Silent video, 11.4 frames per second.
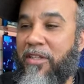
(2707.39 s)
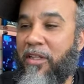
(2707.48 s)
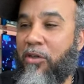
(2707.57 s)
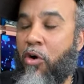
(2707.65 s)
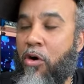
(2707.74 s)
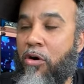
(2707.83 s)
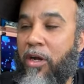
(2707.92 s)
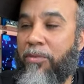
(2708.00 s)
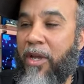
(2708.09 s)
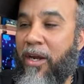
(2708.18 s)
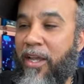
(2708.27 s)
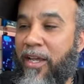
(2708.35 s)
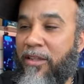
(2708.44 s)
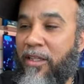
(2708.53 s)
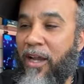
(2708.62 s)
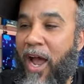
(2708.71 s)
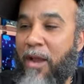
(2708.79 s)
in the corner up there to hit
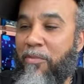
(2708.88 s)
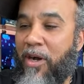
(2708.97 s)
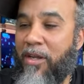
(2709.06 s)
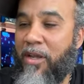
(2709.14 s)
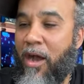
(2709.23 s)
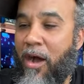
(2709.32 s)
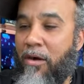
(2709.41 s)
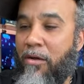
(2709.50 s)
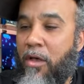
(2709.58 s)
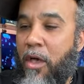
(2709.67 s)
the like button, y'all.